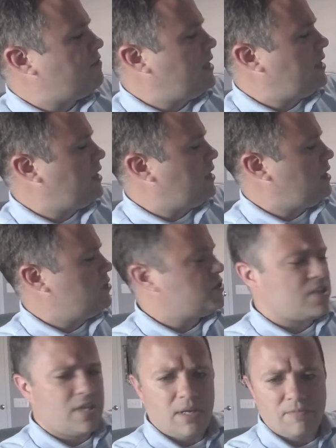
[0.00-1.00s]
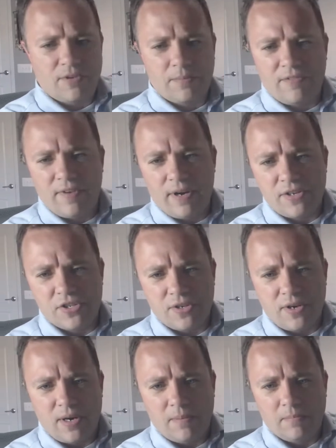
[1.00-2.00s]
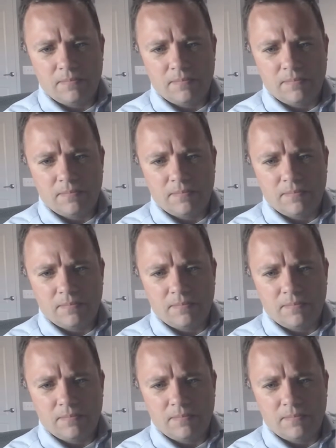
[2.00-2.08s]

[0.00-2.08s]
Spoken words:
feeling close to Him from the very start.